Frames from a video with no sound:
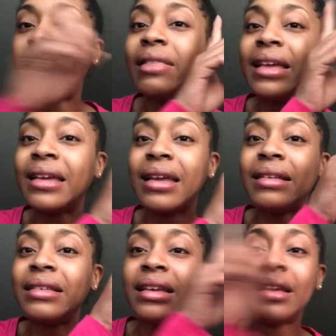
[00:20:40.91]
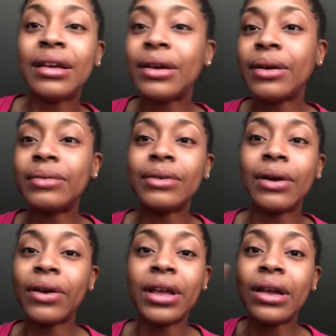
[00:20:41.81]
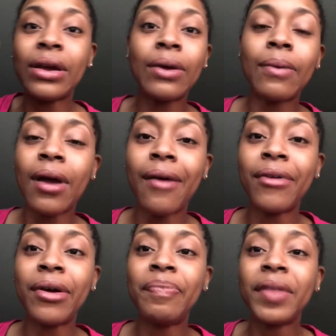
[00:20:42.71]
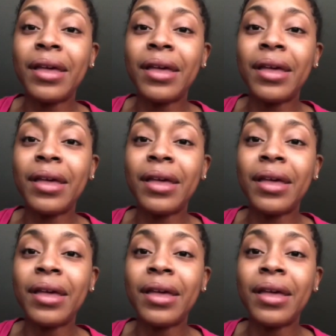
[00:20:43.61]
I'll link it here or here, wherever.